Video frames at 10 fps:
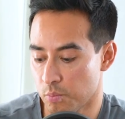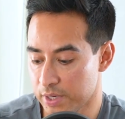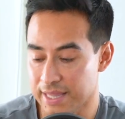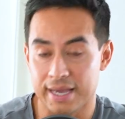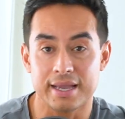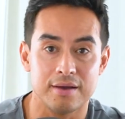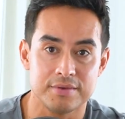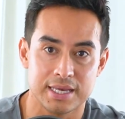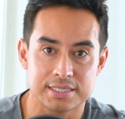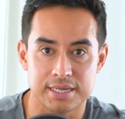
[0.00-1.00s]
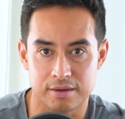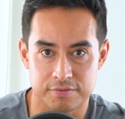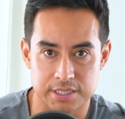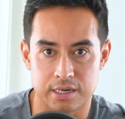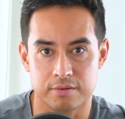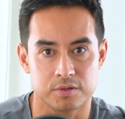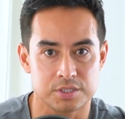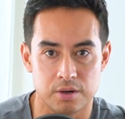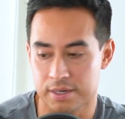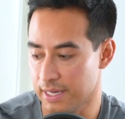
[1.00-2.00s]
we like having that second photographer
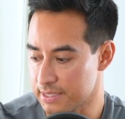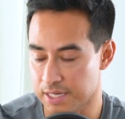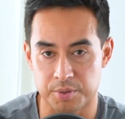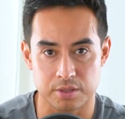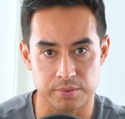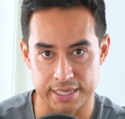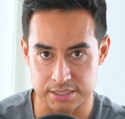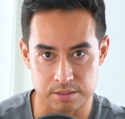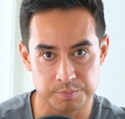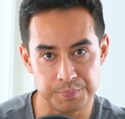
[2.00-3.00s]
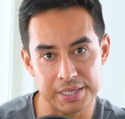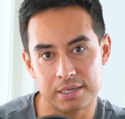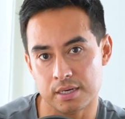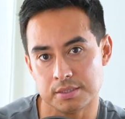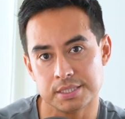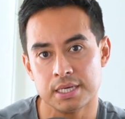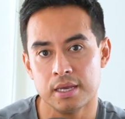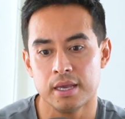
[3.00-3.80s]
start at a separate location. Because